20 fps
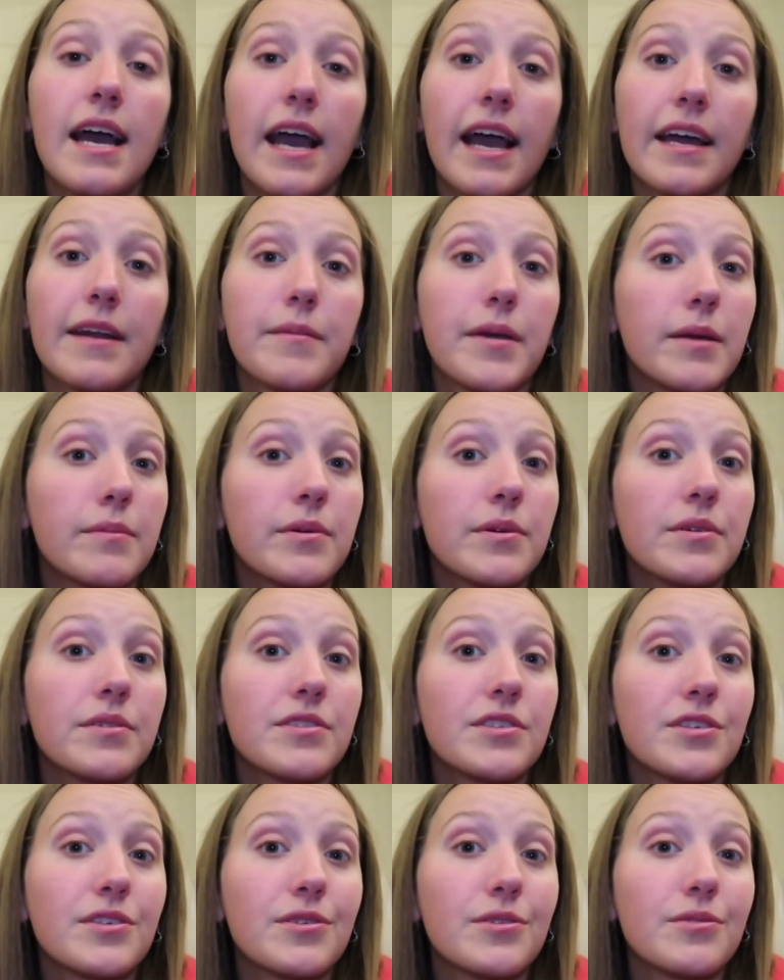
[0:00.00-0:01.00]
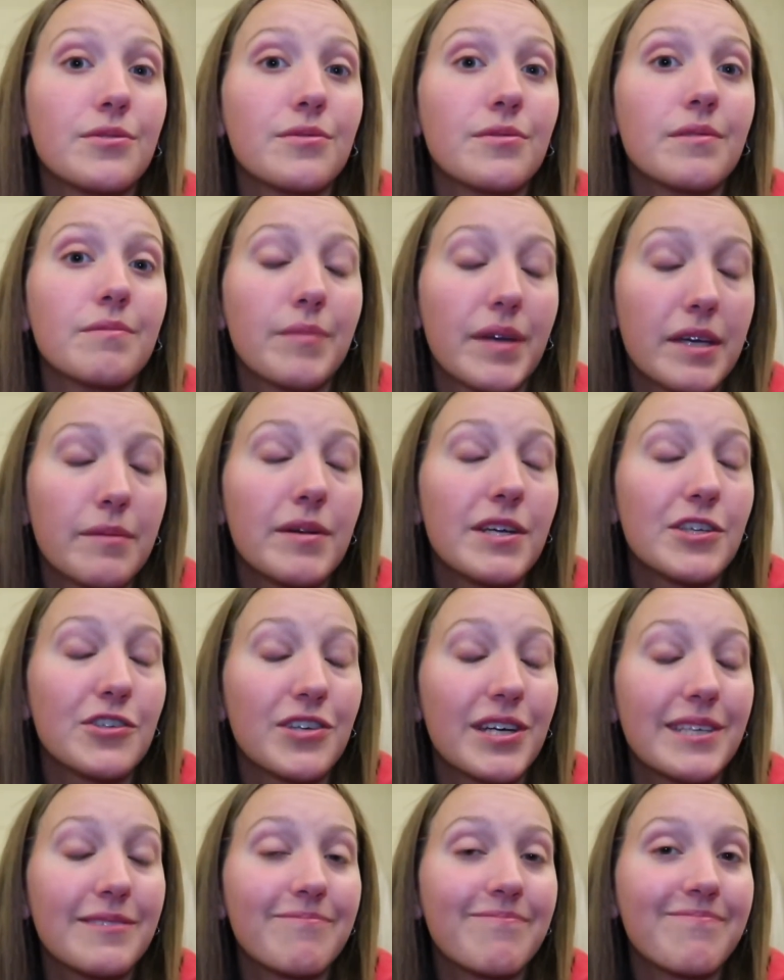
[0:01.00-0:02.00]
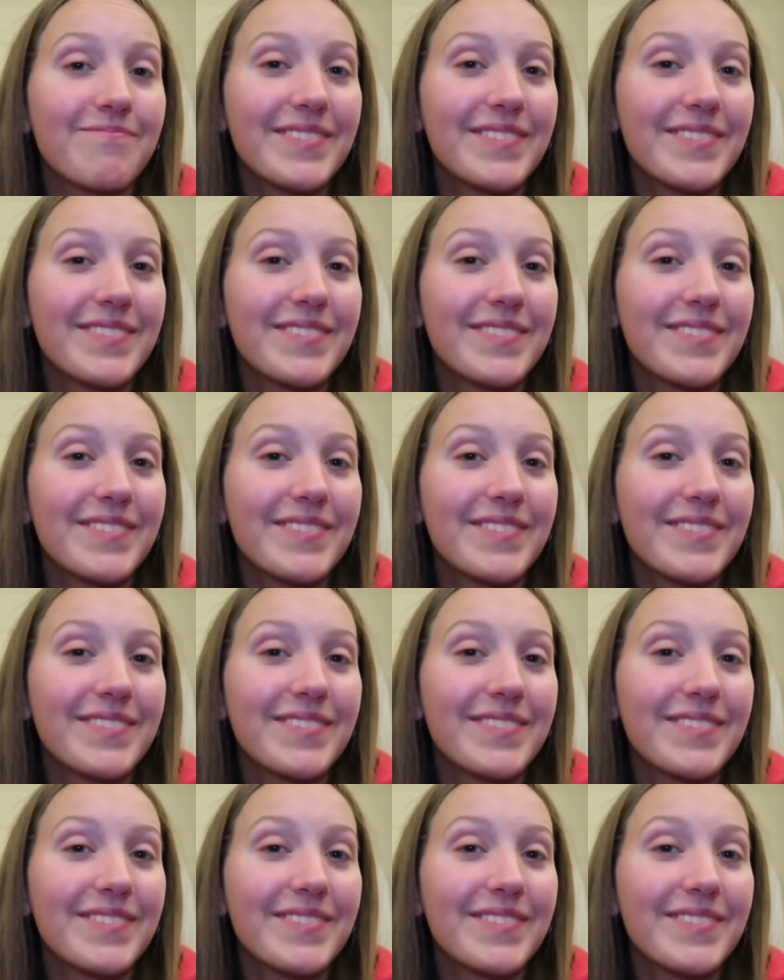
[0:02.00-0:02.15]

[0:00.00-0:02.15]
and am able to make my train.